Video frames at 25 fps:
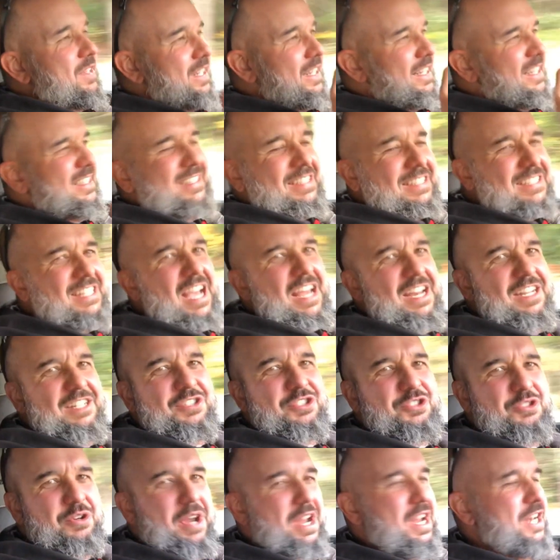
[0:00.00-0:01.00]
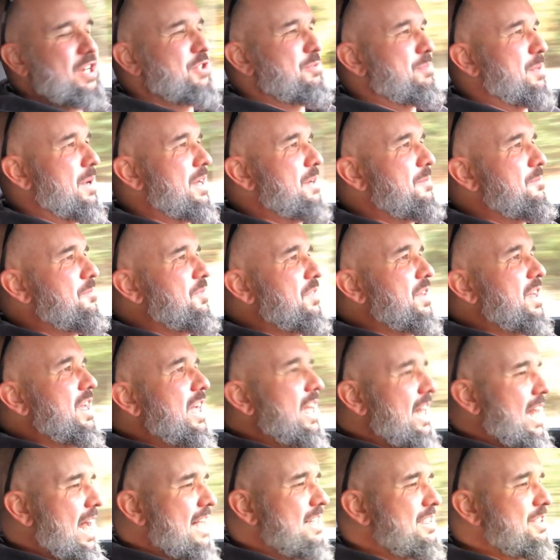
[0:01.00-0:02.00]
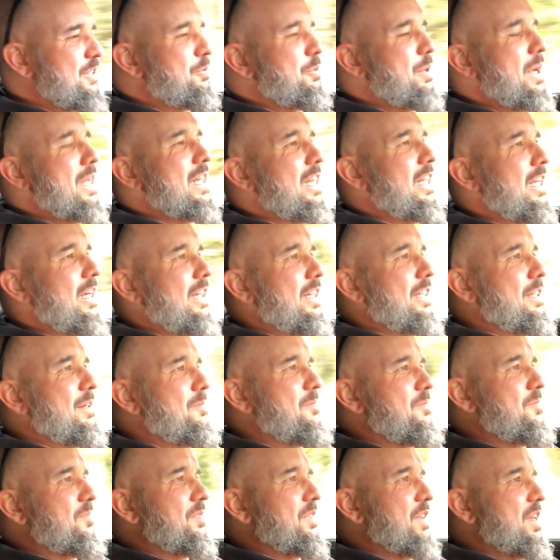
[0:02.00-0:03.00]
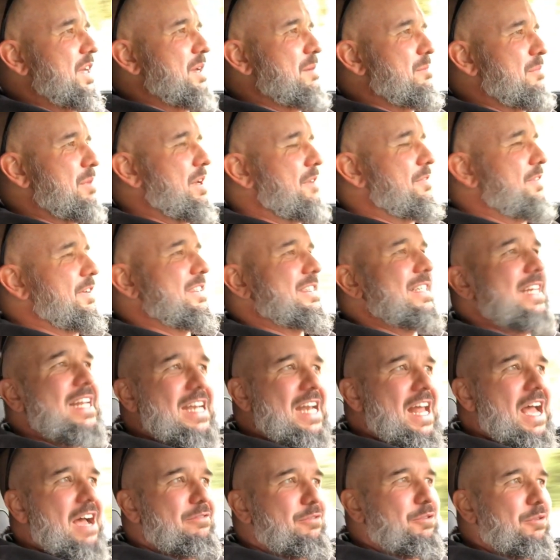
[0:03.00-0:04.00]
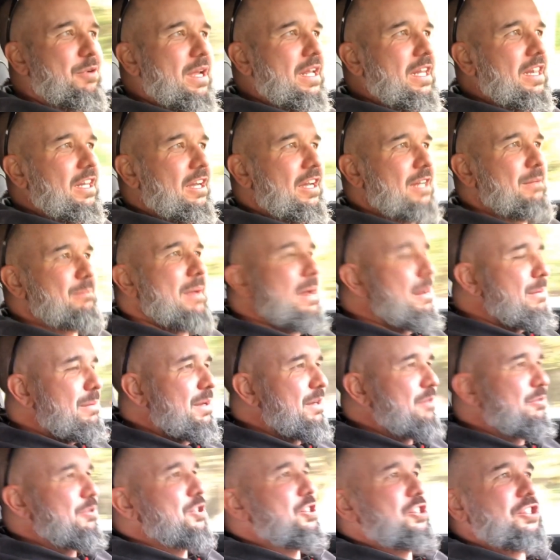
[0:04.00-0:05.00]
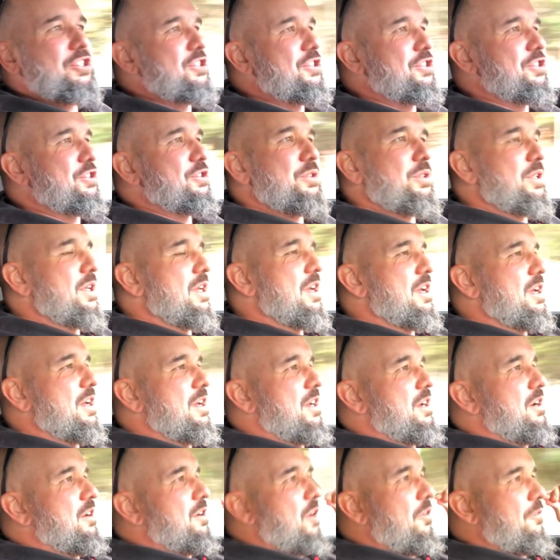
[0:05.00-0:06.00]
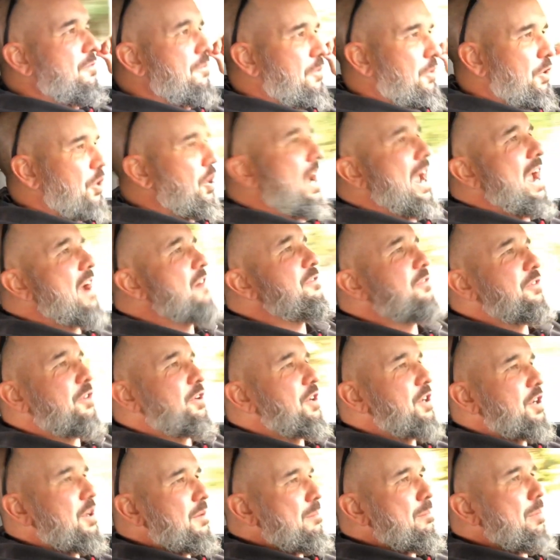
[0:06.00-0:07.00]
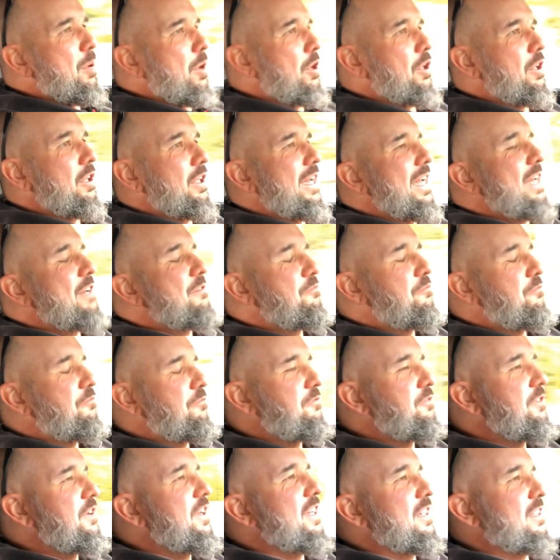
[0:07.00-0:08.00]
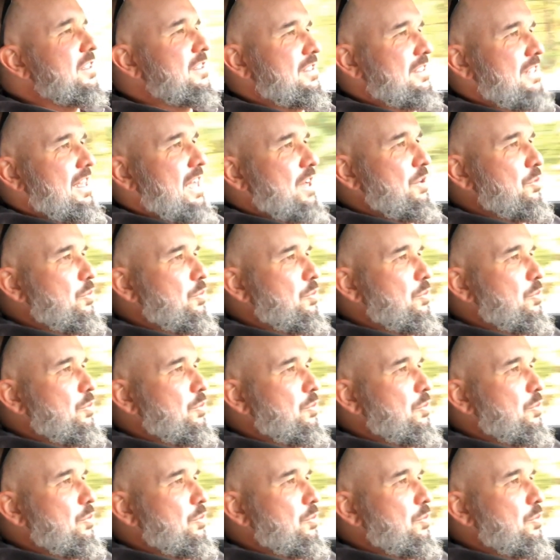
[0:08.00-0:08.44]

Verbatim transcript: this is kind of strange, but it has a red line. But if it didn't have a red line, maybe it would just forever pull. It feels that